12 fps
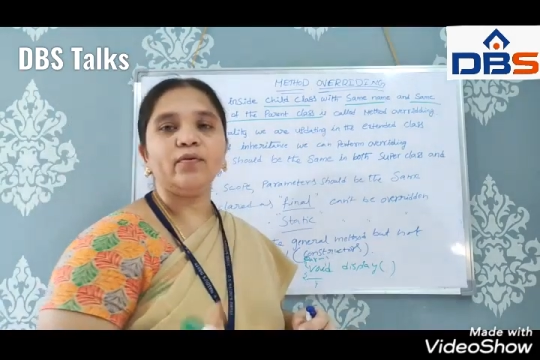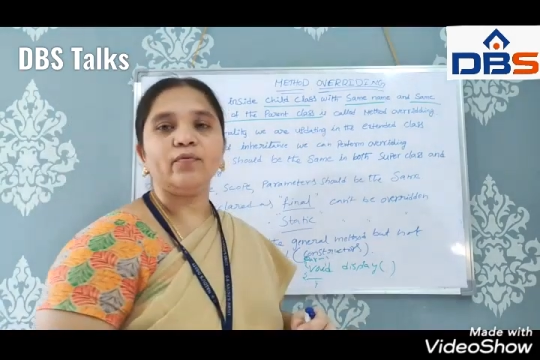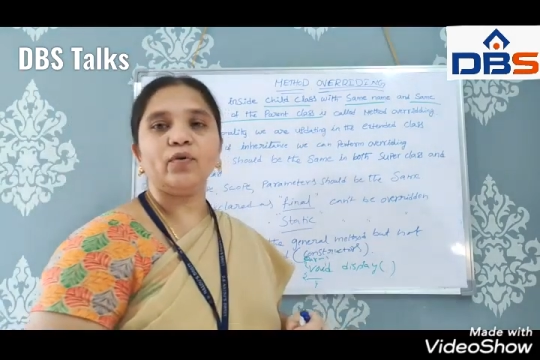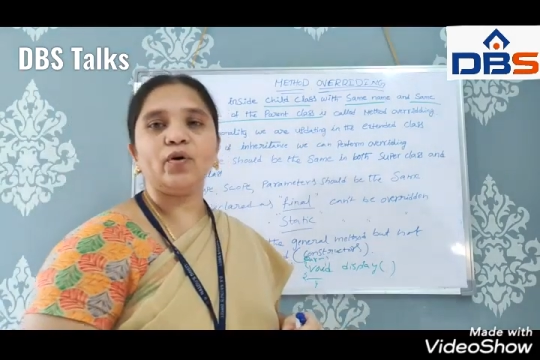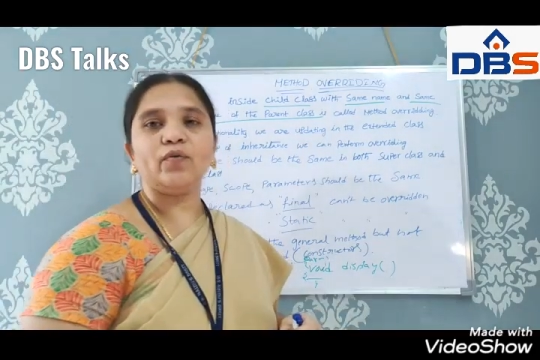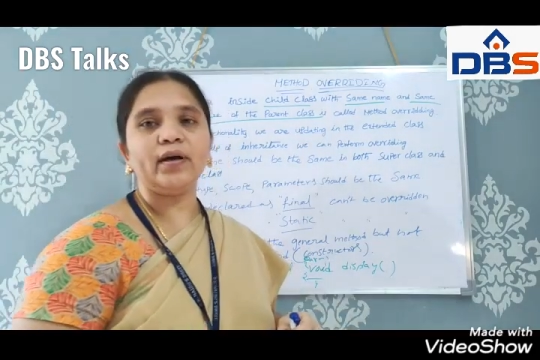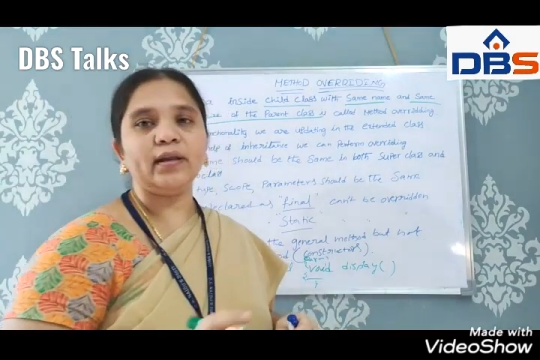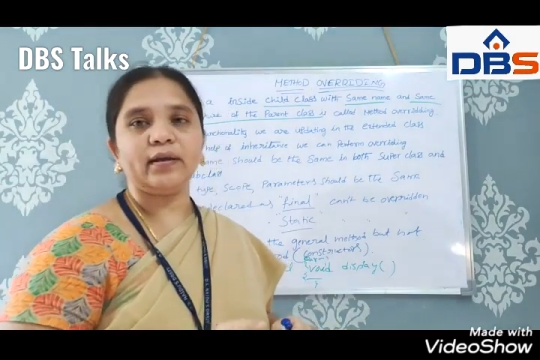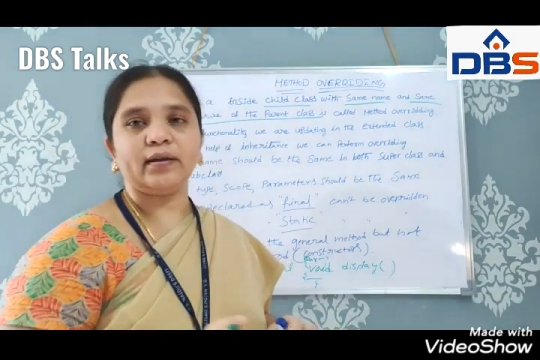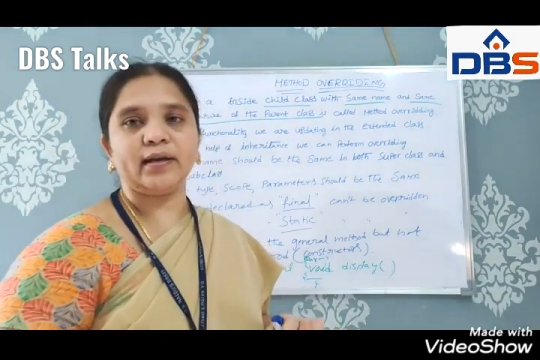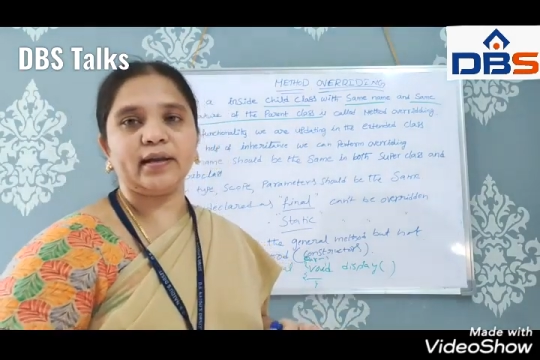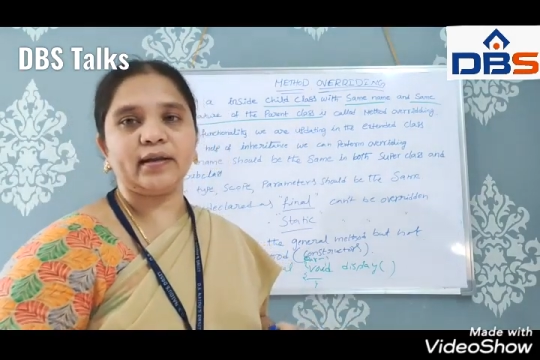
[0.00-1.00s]

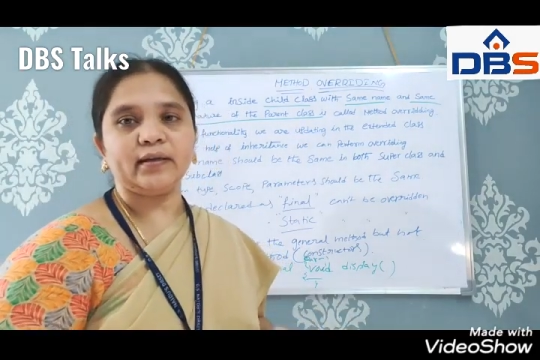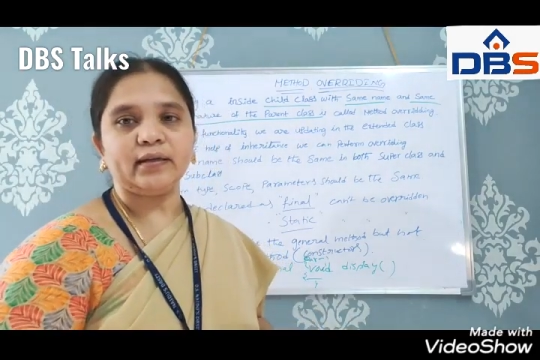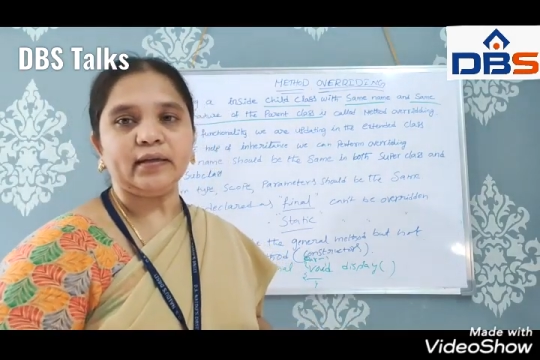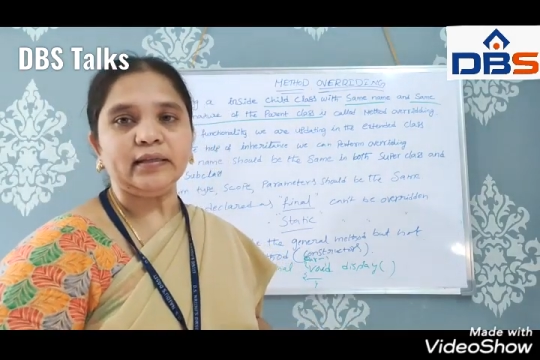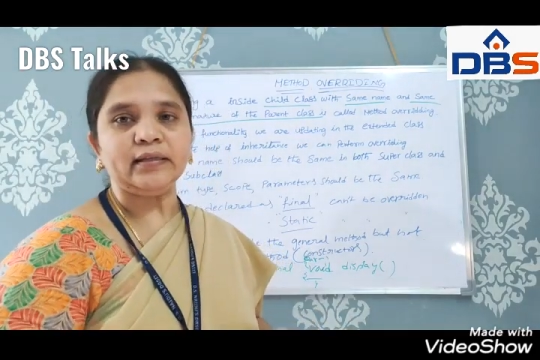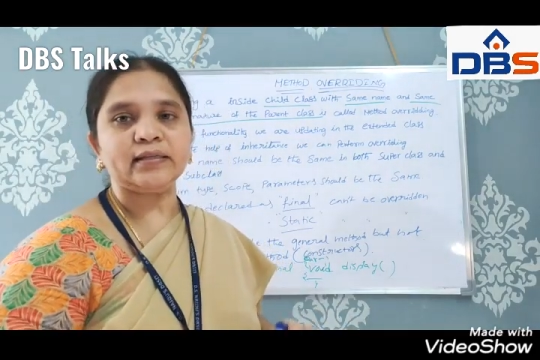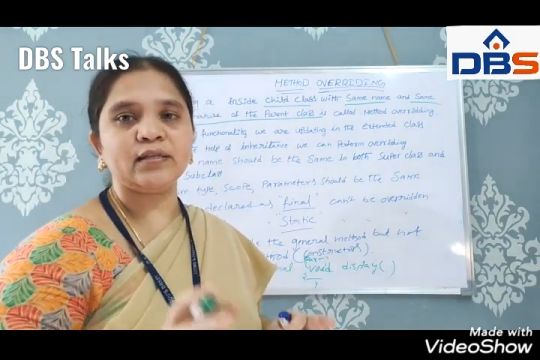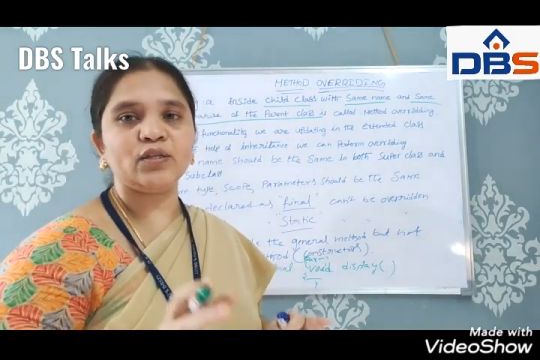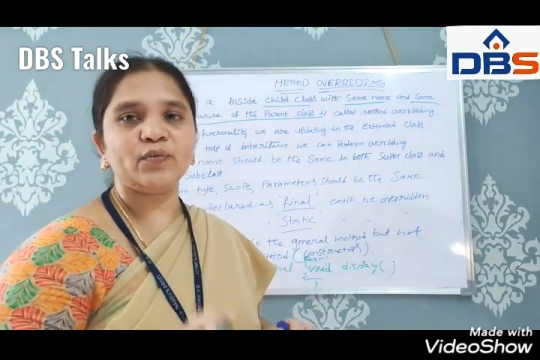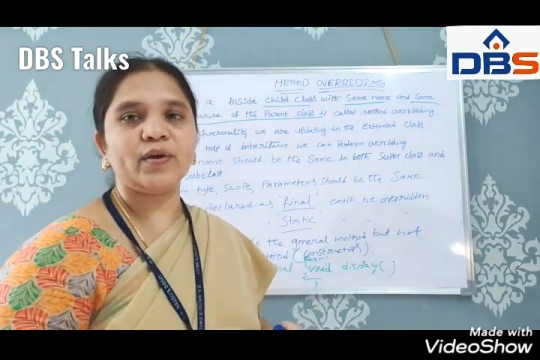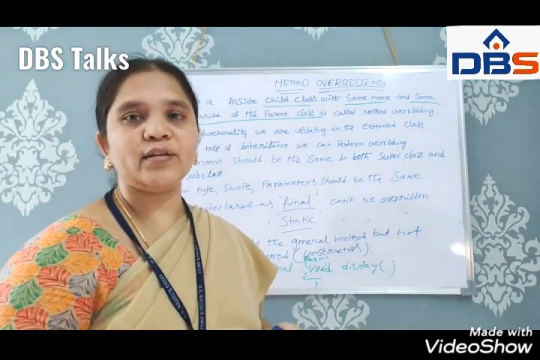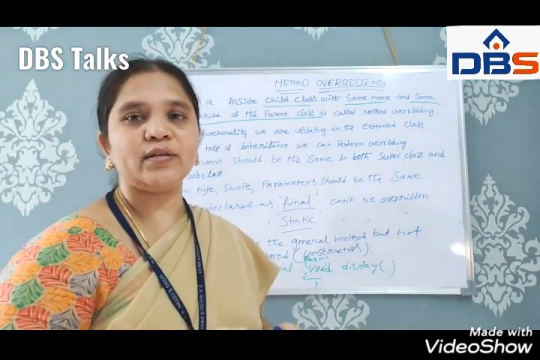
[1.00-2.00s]
overridden. In this
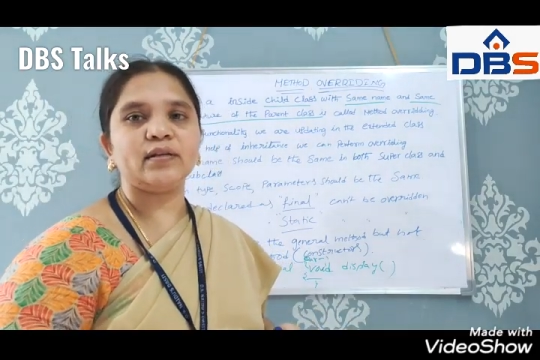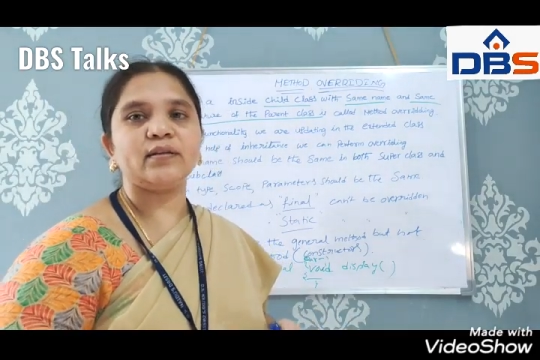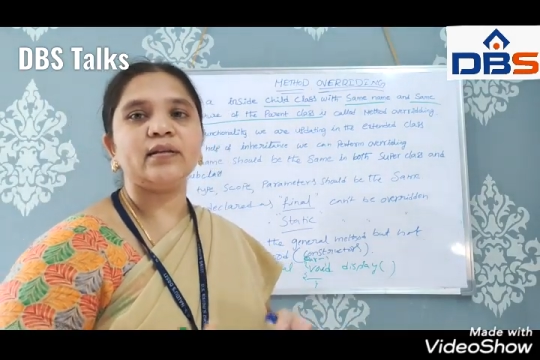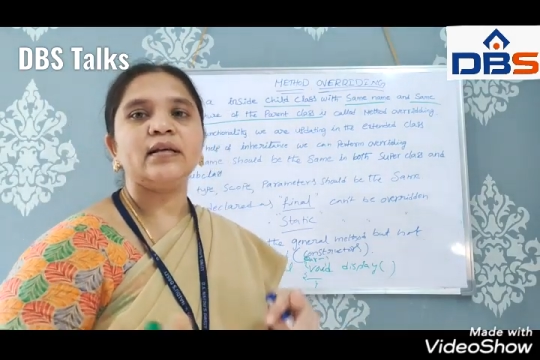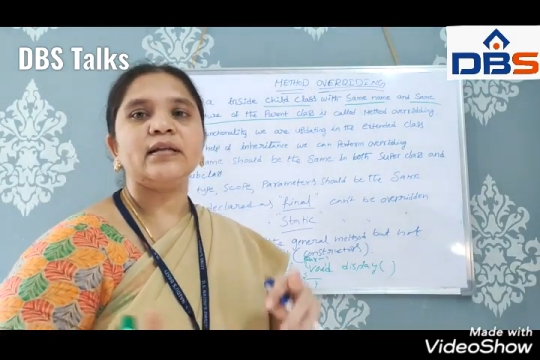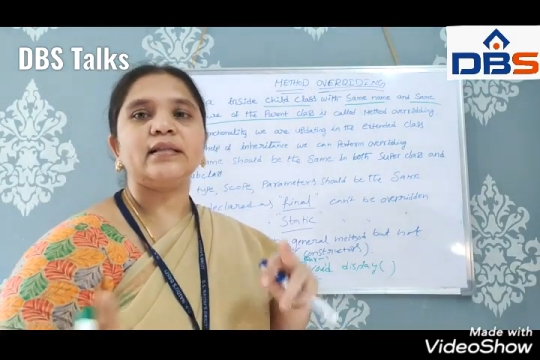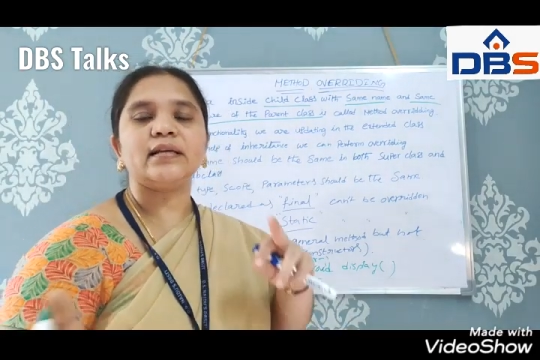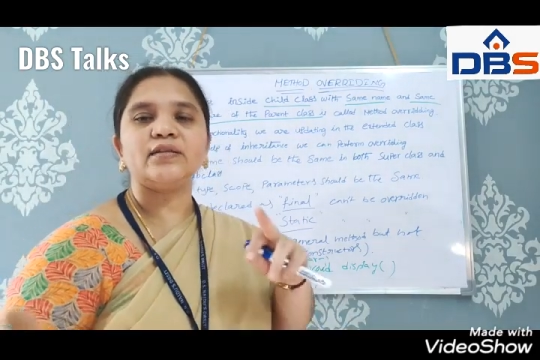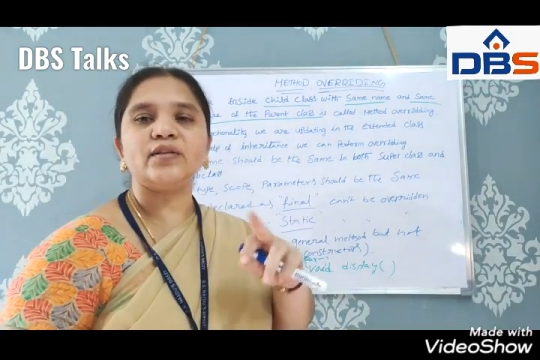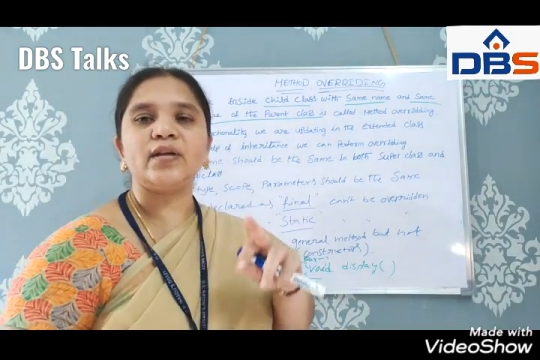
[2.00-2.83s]
situation, the